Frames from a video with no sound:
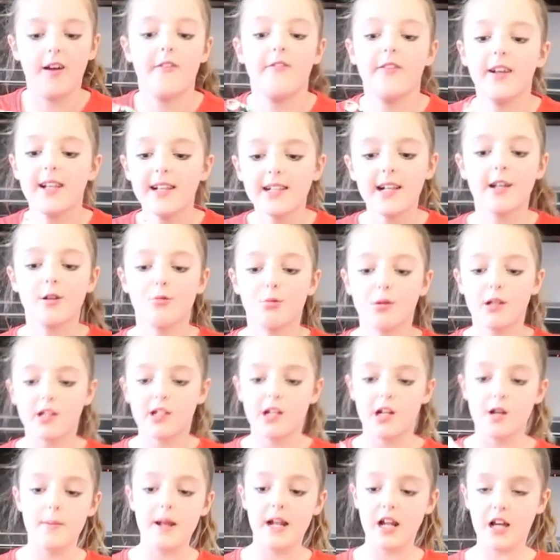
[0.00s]
I think this one's
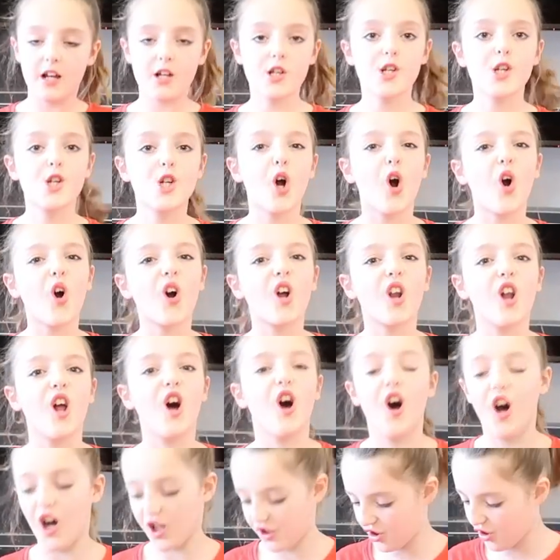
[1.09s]
going to be like
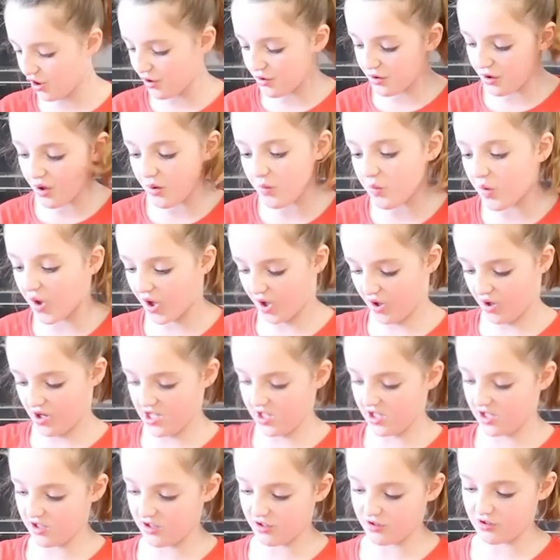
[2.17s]
chocolate. I don't know why.
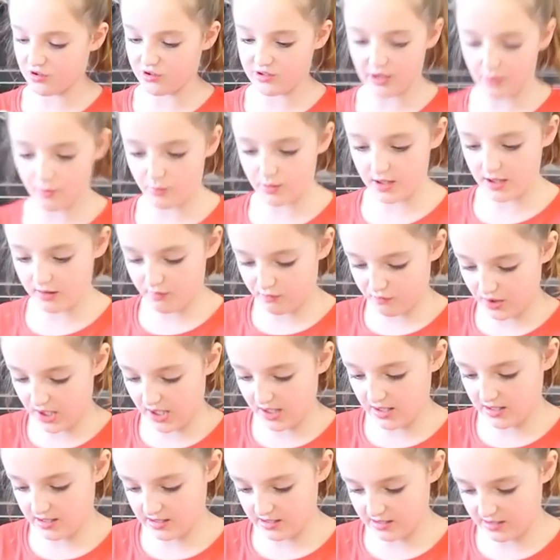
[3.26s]
I just got that weird
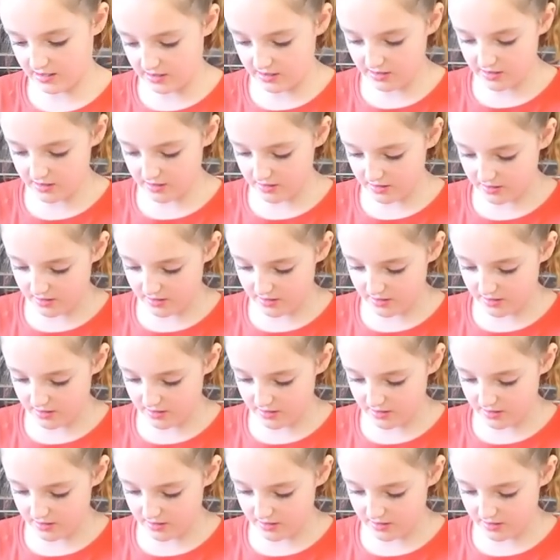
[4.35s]
feeling.